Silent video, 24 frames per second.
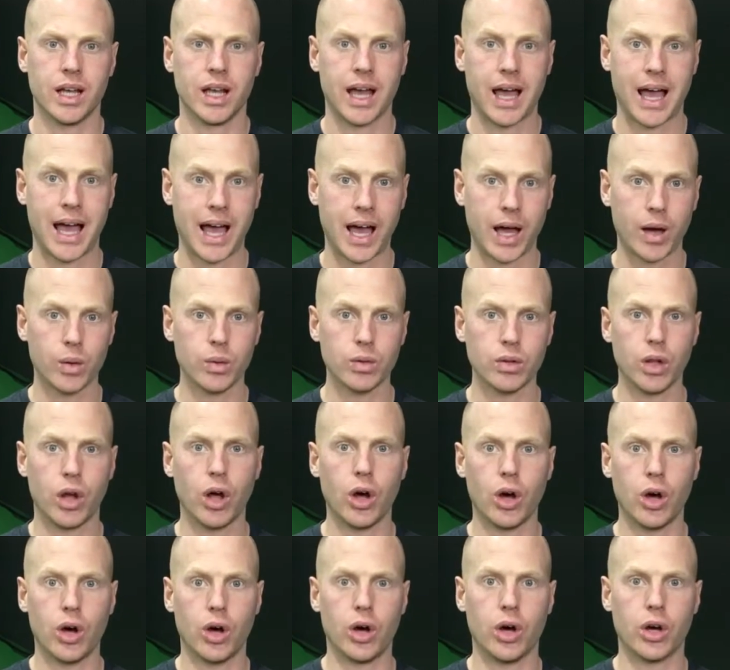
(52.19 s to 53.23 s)
how
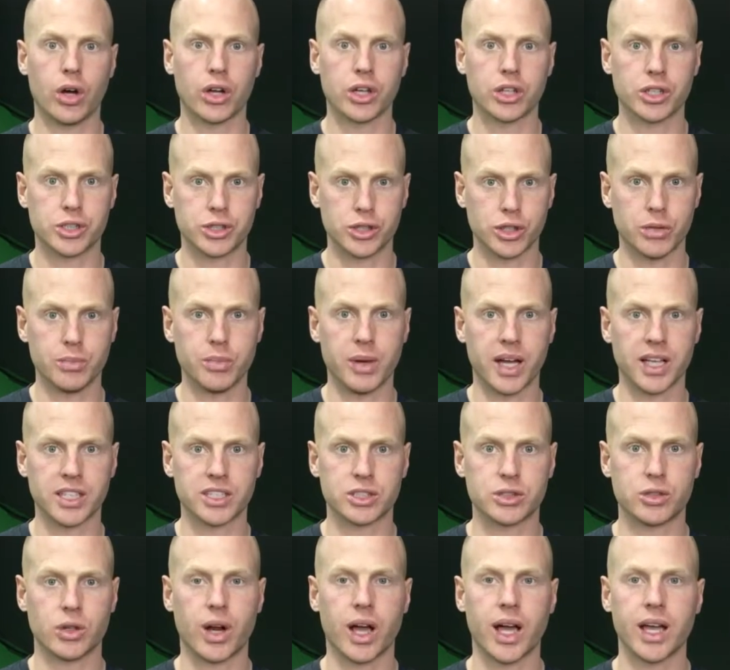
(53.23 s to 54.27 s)
long should my
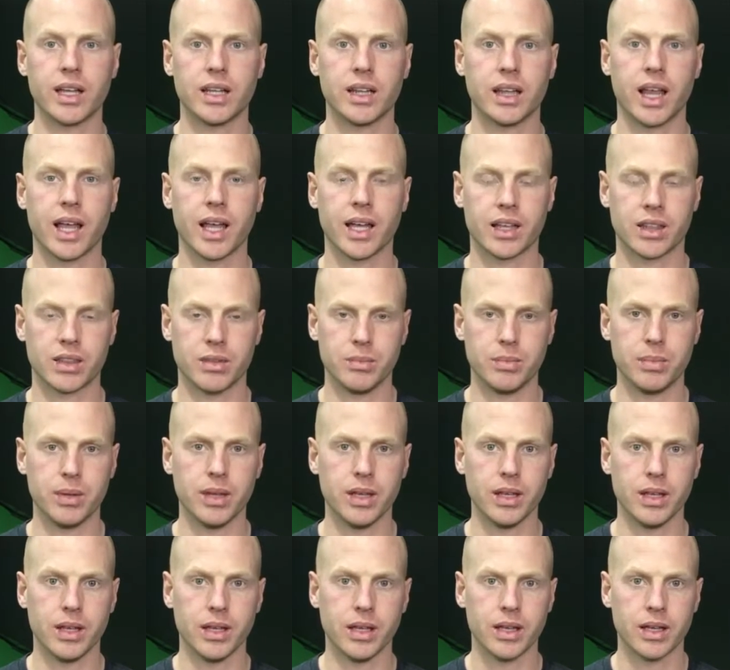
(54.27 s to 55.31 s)
stride length
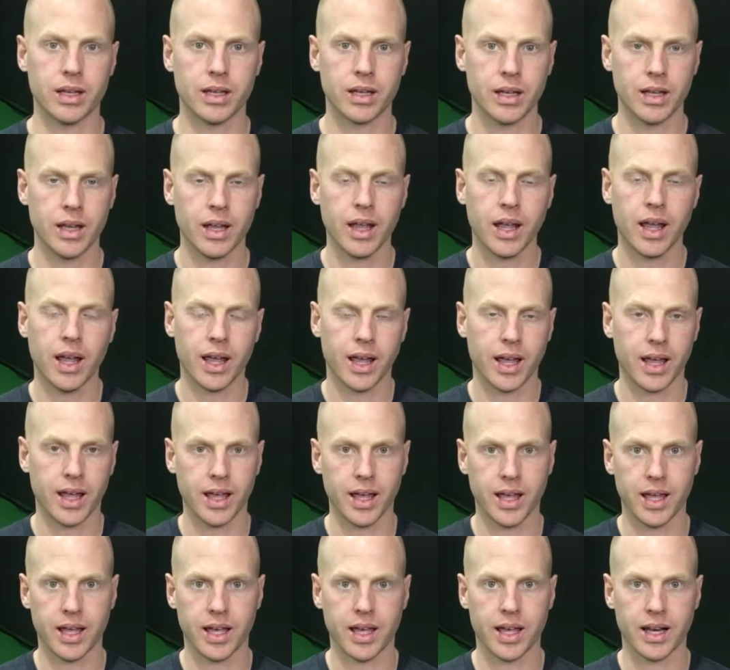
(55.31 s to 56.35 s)
be?
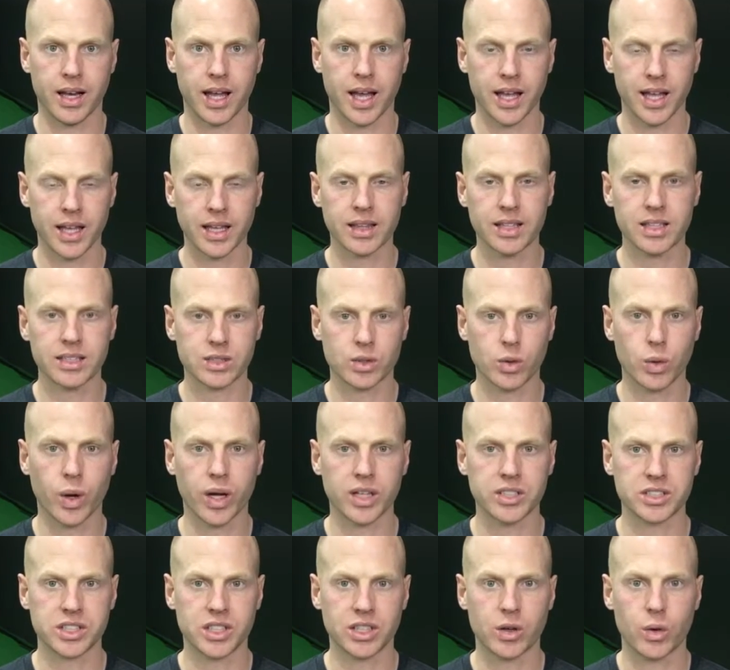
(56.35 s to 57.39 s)
And I get this
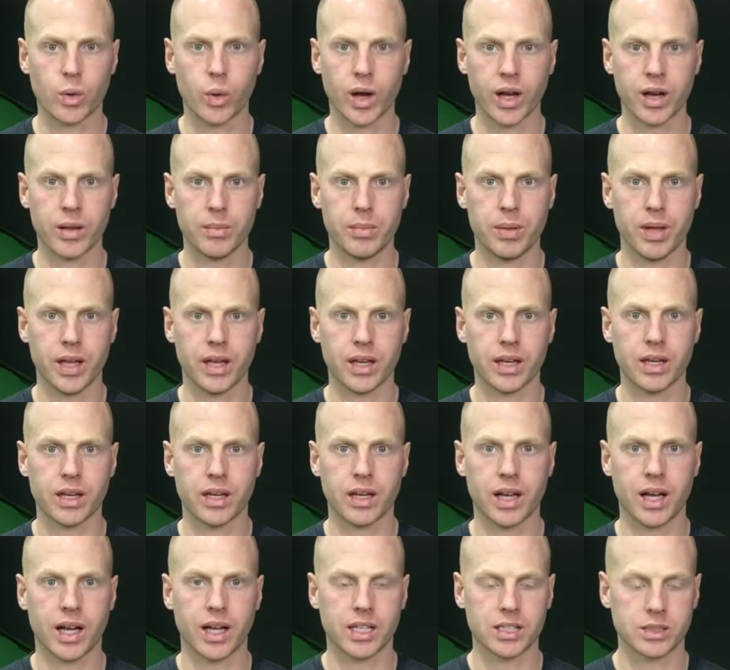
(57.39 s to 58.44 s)
question quite a bit
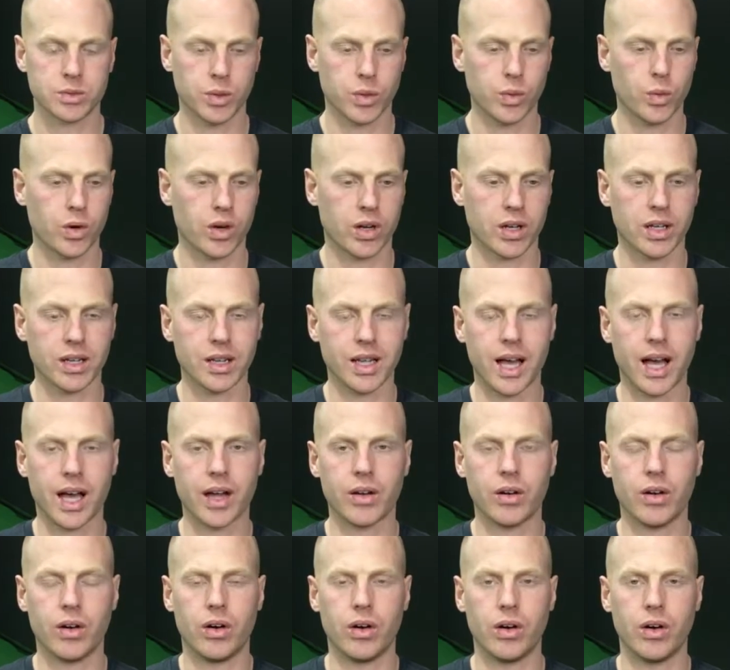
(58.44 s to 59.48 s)
because we work a lot
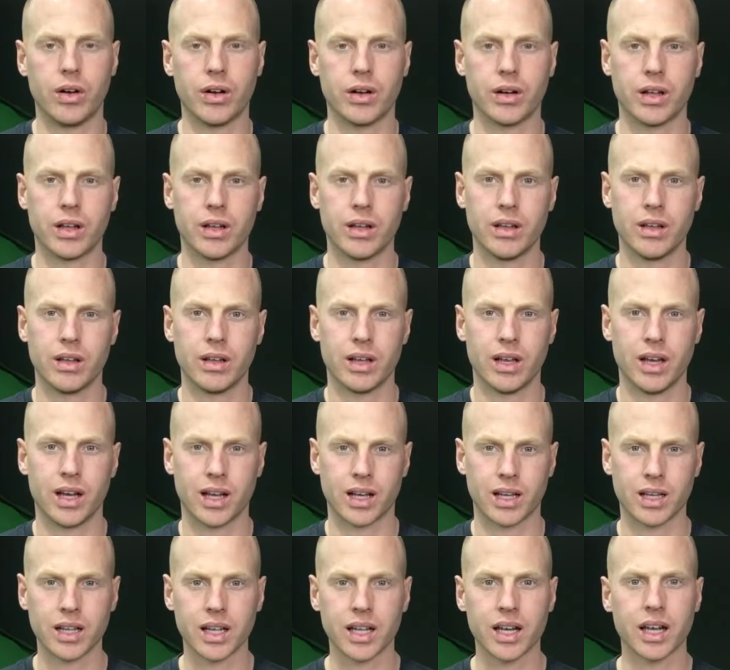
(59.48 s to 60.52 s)
on
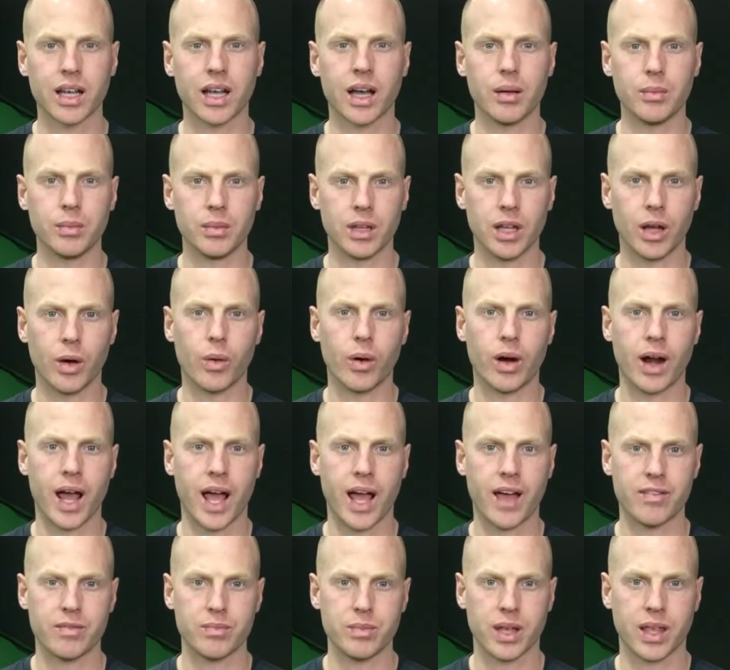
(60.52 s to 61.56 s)
cleaning up lower
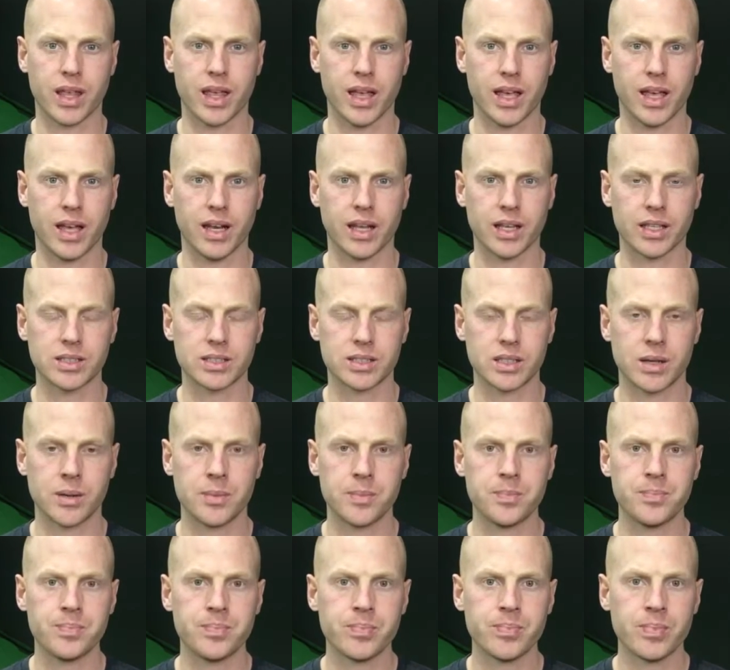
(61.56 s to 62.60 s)
half mechanics,
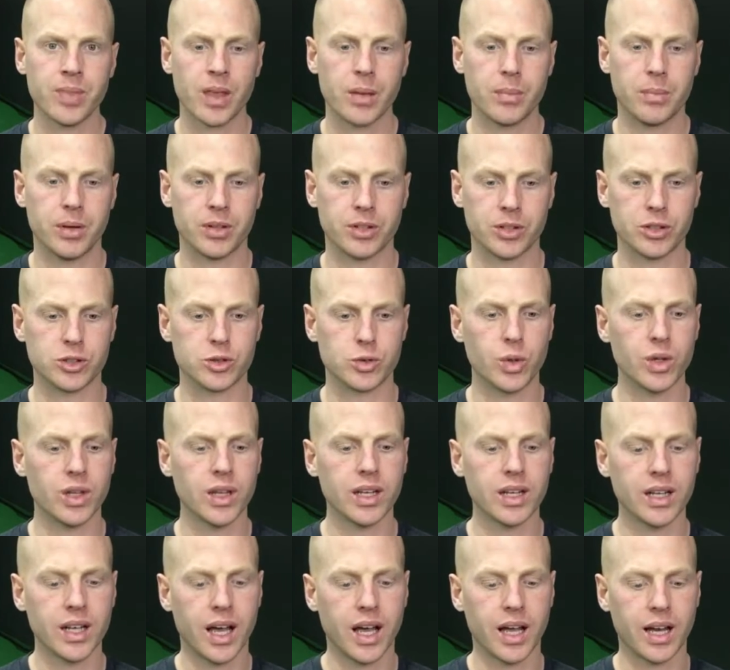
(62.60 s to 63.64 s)
but there's really
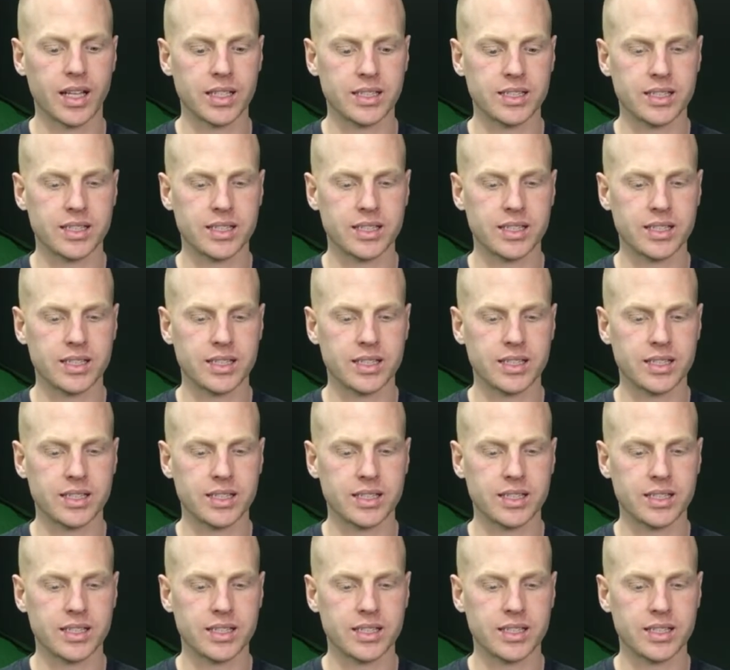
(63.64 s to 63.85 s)
not a